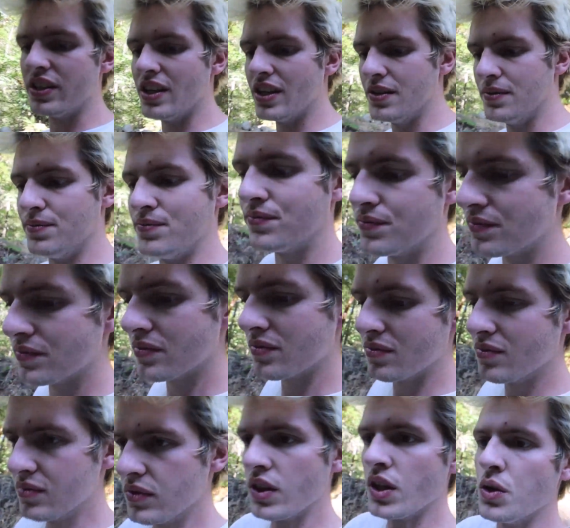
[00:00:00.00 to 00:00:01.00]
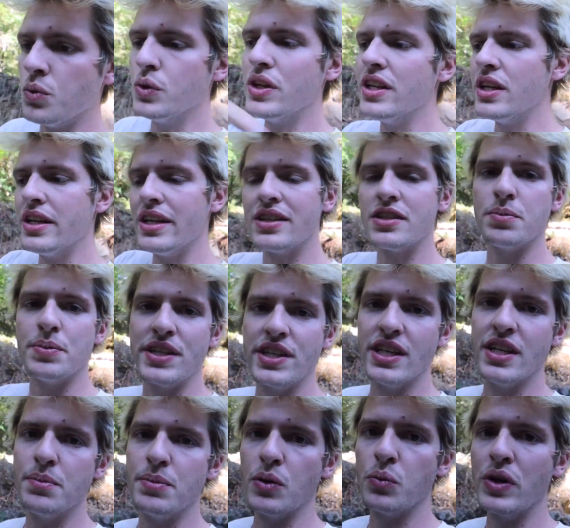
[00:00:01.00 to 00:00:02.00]
yet. We did it at the
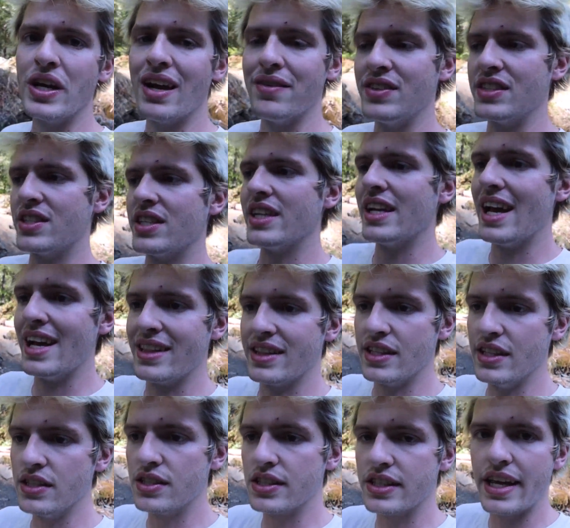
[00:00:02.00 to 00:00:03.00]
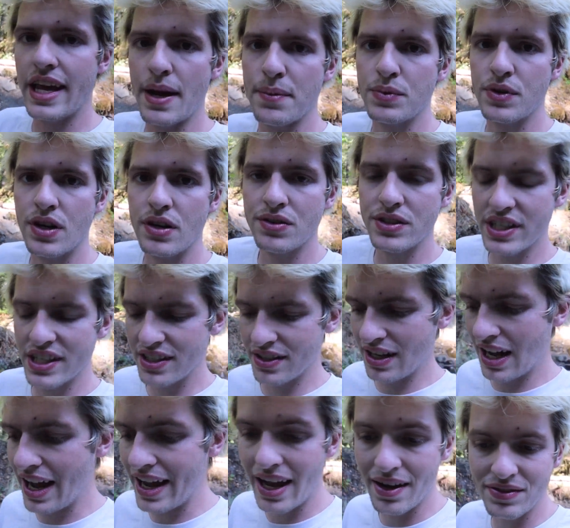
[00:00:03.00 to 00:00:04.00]
beginning, but we haven't seen it at this campground yet.
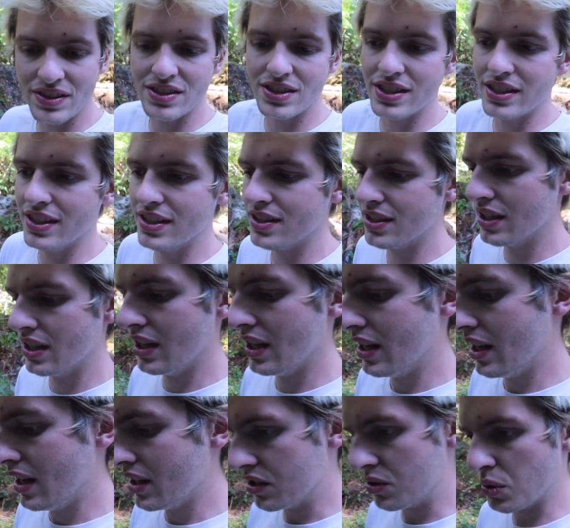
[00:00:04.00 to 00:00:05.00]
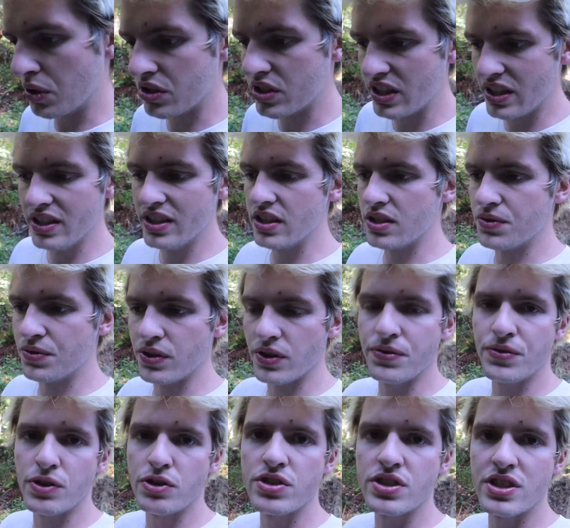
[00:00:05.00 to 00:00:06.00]
I haven't seen it. So we're seeing this for the
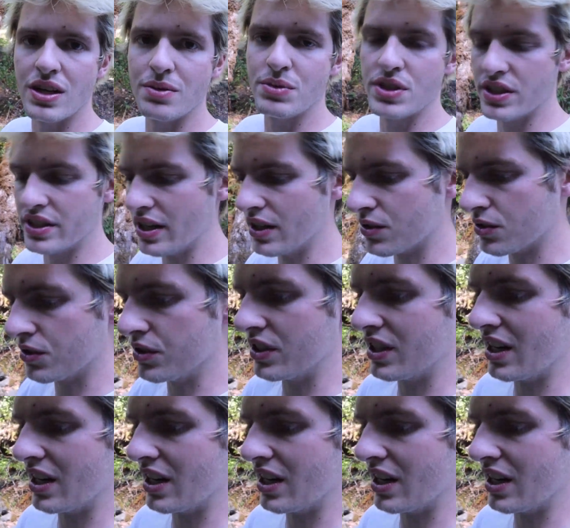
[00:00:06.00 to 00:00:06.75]
first time together, you